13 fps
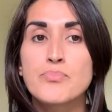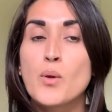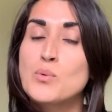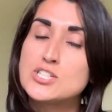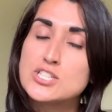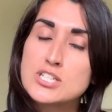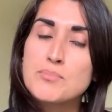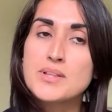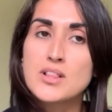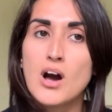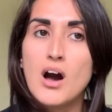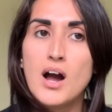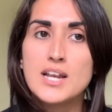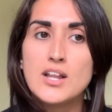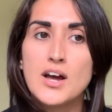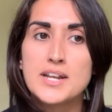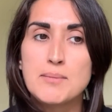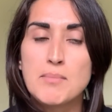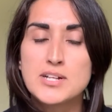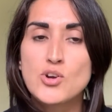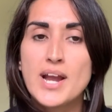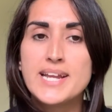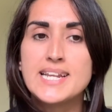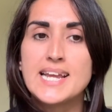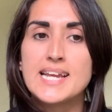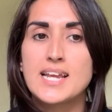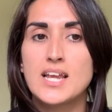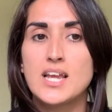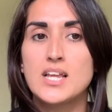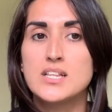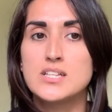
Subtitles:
which is something that I learned in my training,